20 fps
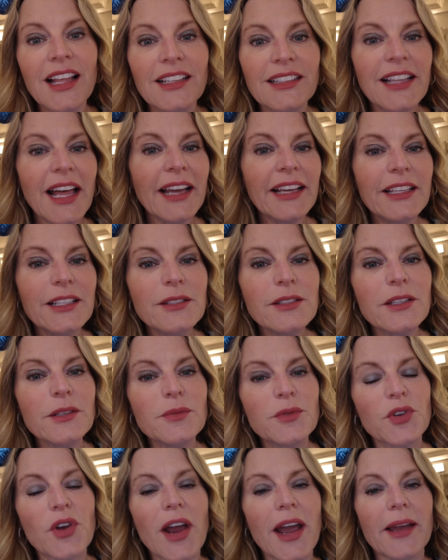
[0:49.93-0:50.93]
Like and
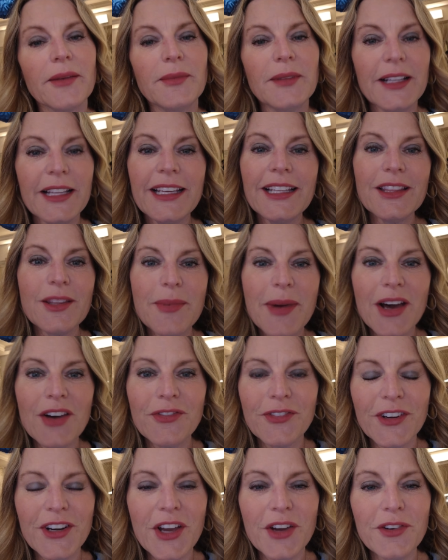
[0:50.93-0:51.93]
subscribe. Click the bell
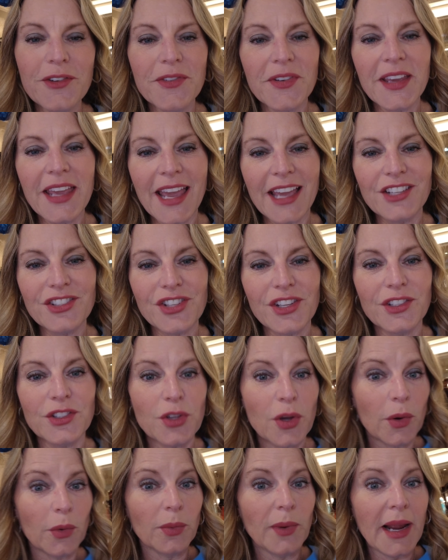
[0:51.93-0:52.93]
for notifications
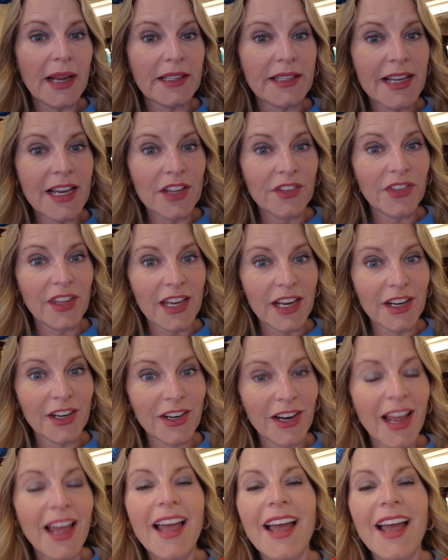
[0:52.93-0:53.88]
right down there